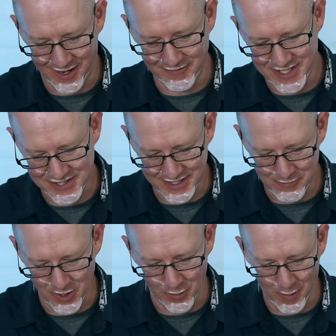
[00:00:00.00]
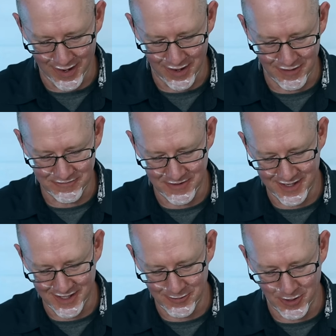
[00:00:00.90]
obviously we're aware of
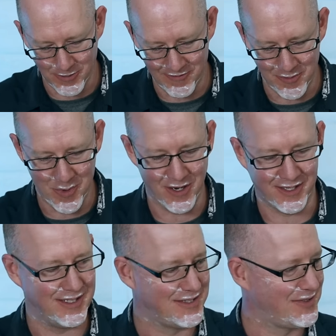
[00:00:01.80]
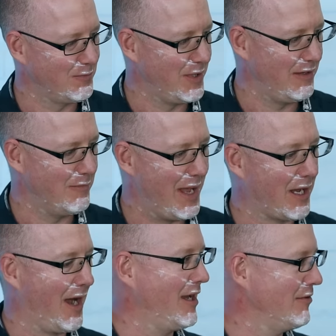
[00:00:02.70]
the market. We make
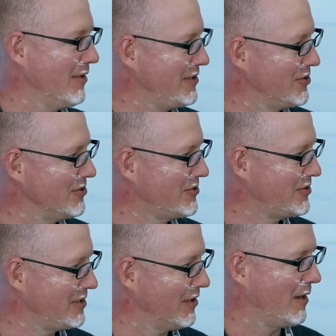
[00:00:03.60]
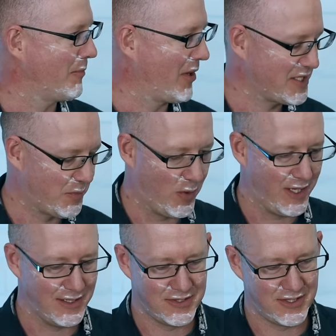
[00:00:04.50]
high-end razors. They're at a price
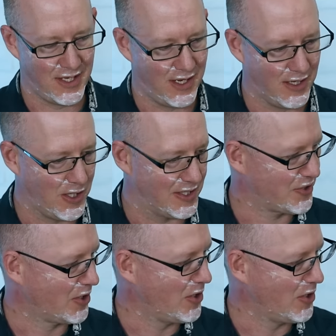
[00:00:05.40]
point. Costs are